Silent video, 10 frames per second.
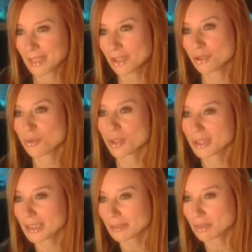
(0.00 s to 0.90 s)
And who
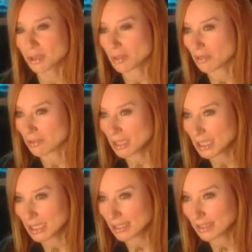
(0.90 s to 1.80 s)
wants them to be,
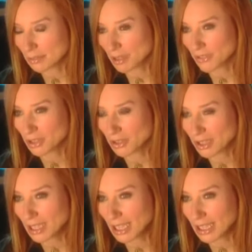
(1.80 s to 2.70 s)
really? I mean, if you
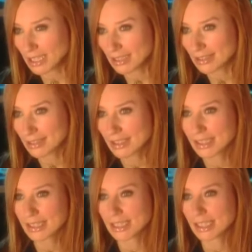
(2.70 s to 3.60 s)
look at it,
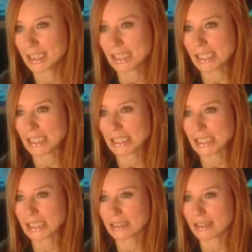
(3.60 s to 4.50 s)

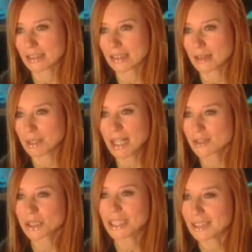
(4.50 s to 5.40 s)
it's, I mean,
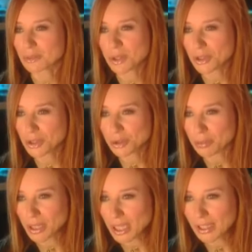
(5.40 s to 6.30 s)
I don't eat
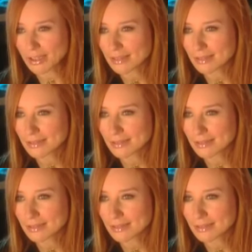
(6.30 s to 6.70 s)
Wonder Bread.